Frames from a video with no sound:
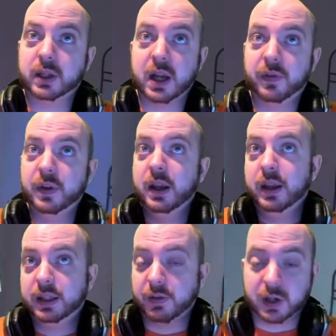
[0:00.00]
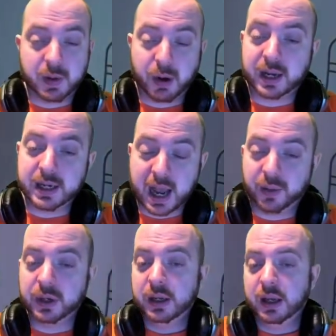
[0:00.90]
stuff. Stuff's going to be breaking
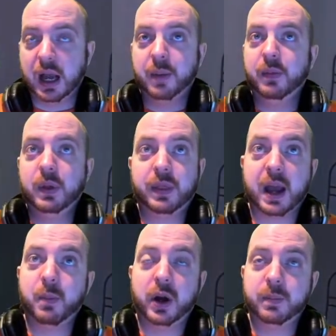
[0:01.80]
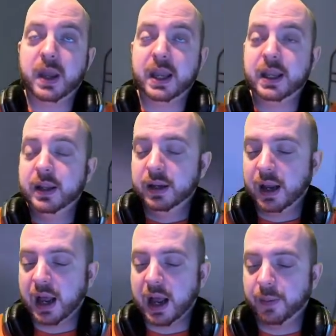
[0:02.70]
down. That might be
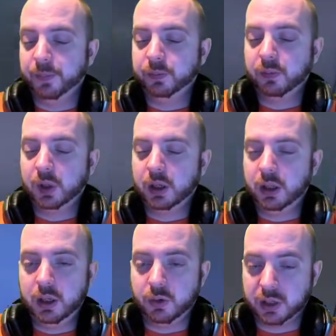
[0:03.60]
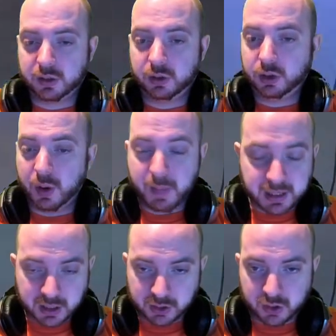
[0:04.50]
you just doing
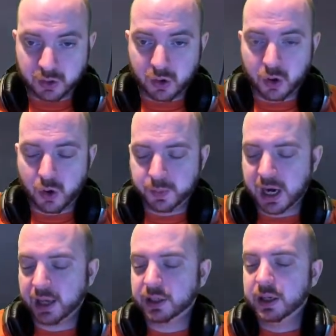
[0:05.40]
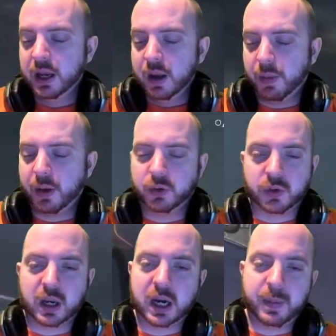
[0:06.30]
maintenance on objects. But there's
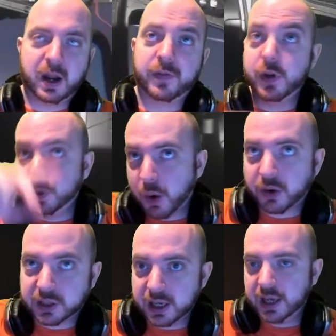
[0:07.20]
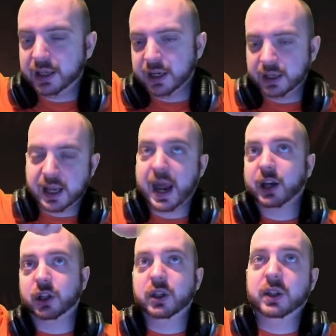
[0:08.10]
also going to be like fuse boxes and
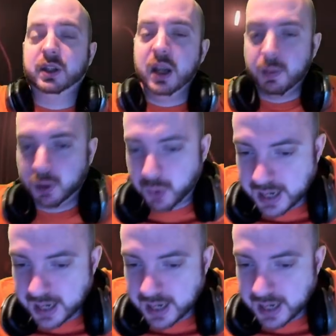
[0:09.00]
connections between